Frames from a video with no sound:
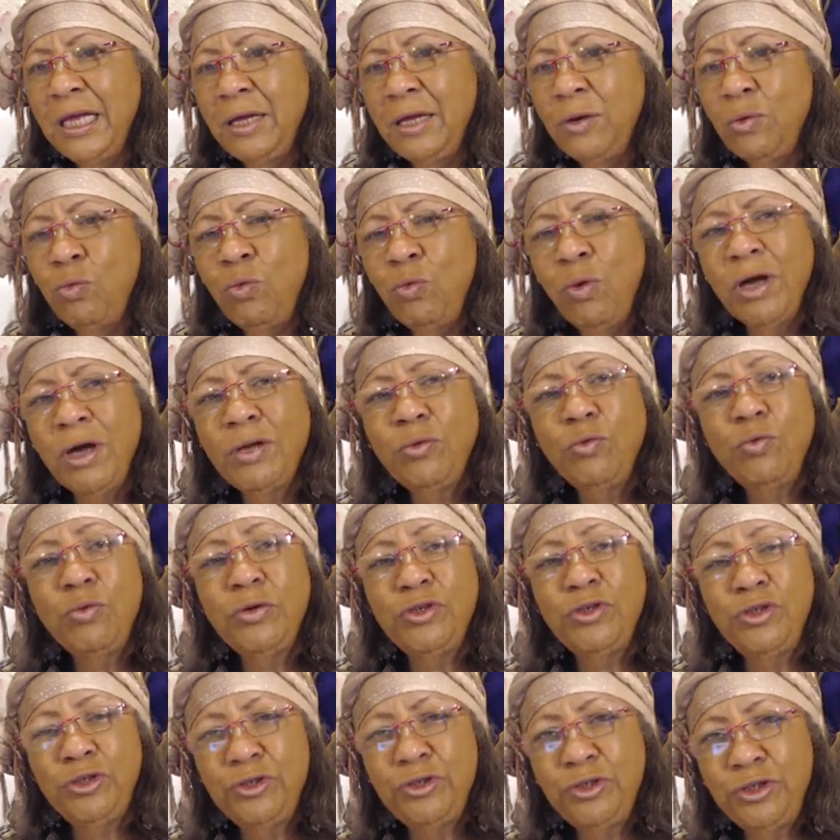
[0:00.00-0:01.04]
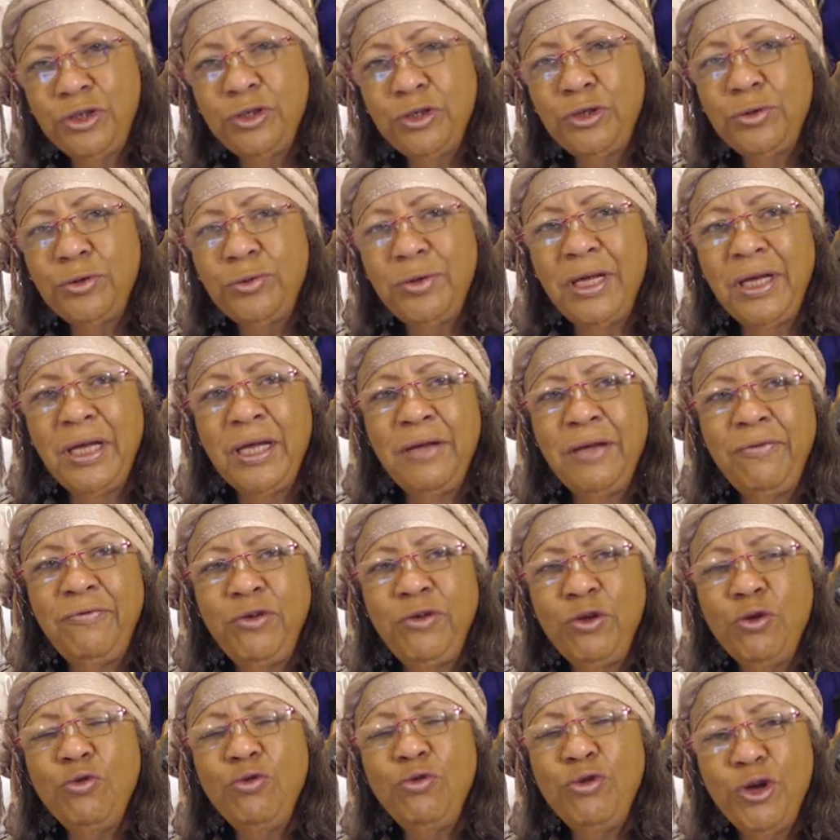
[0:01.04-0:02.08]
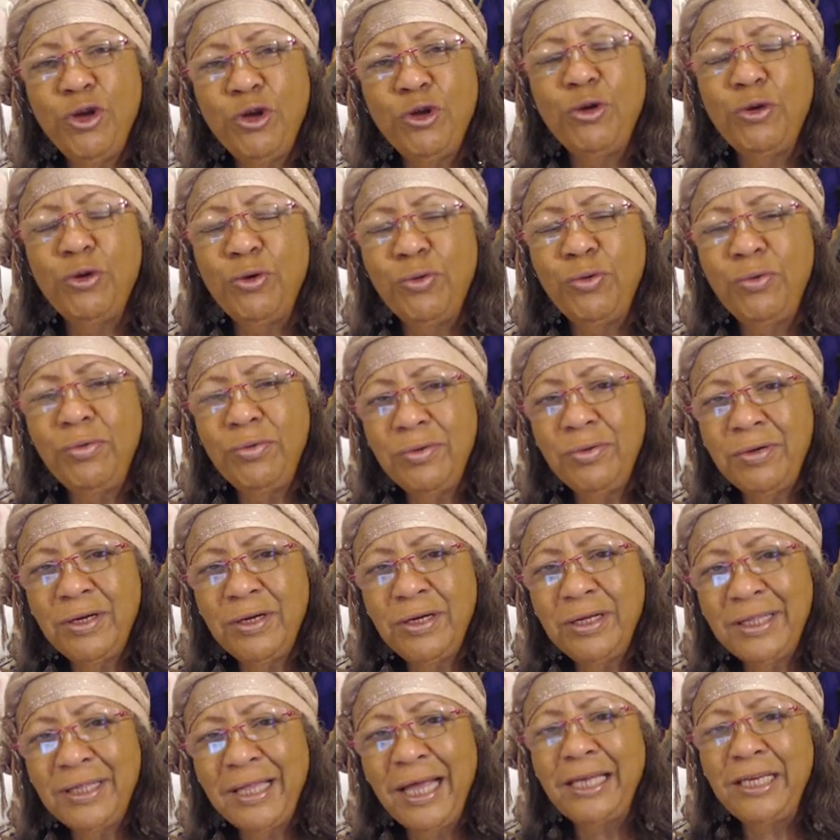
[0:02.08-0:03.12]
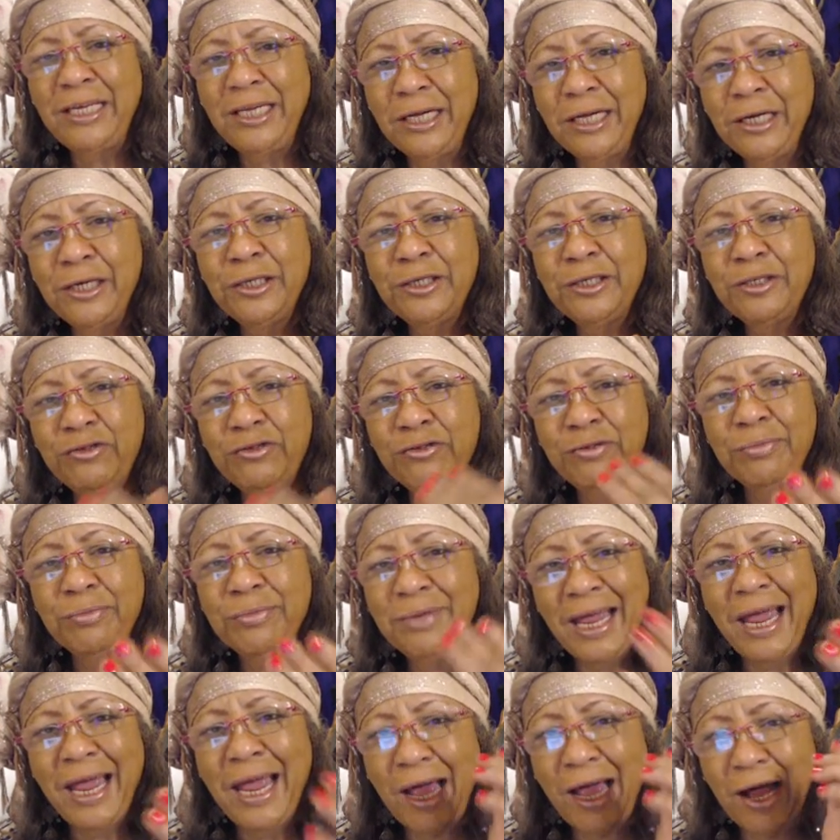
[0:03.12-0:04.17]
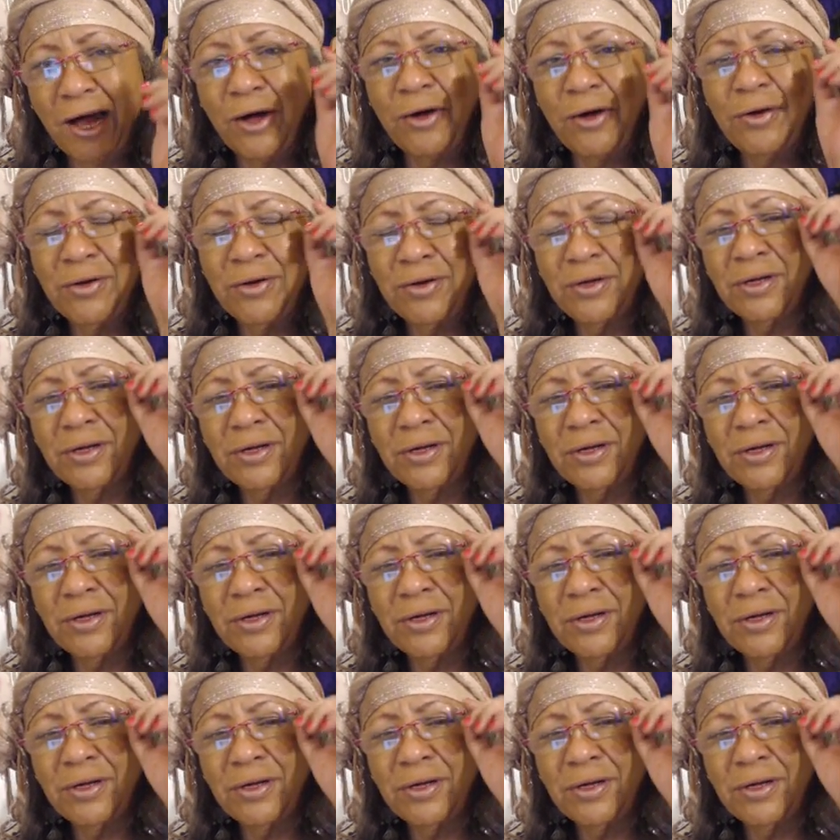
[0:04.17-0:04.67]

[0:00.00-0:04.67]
what would you do if you knew that years from now